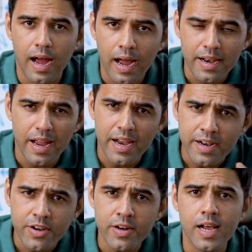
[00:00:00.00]
and
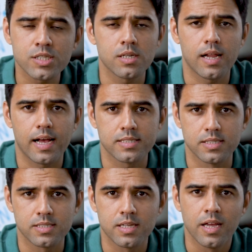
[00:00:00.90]
international
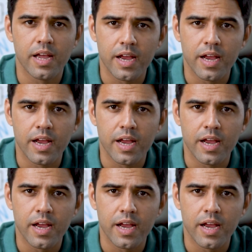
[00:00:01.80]
assets